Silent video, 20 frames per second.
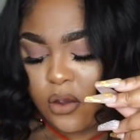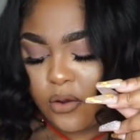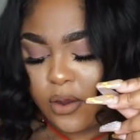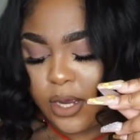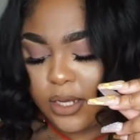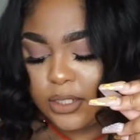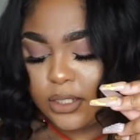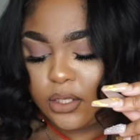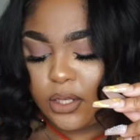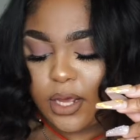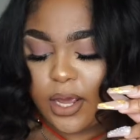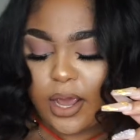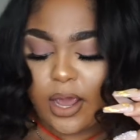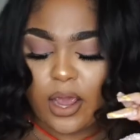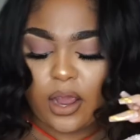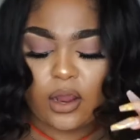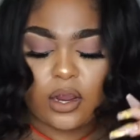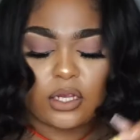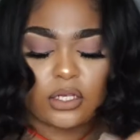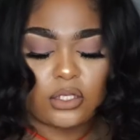Okay, so the
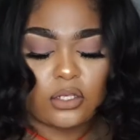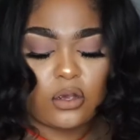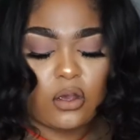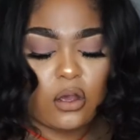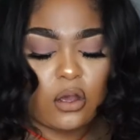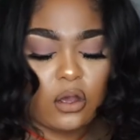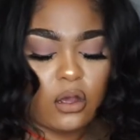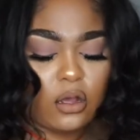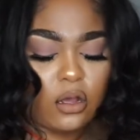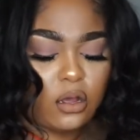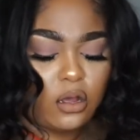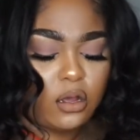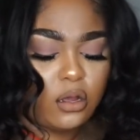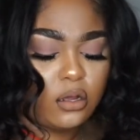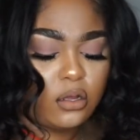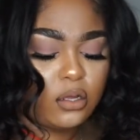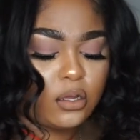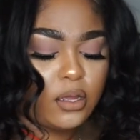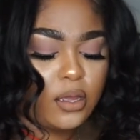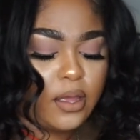hair is
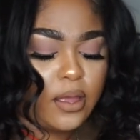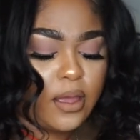called